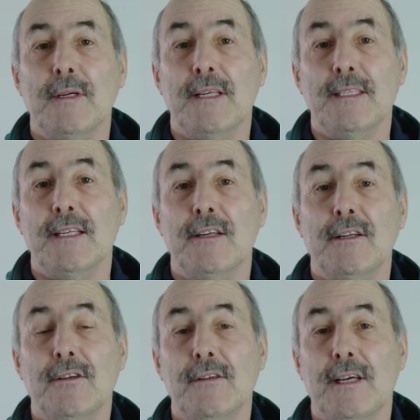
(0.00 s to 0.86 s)
It has
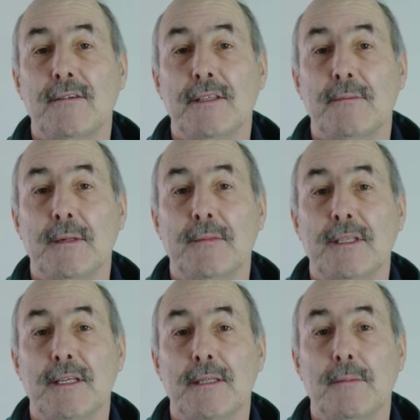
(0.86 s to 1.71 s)
nearly 2,000
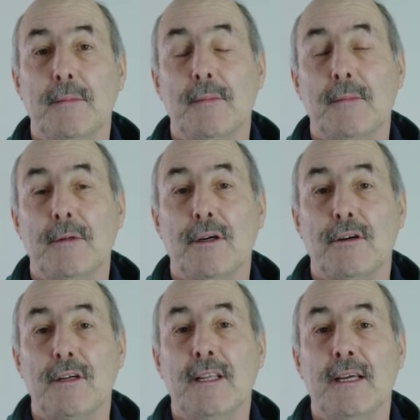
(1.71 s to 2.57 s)
members at the
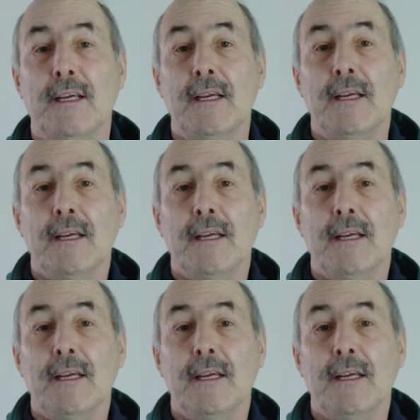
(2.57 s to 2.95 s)
currently.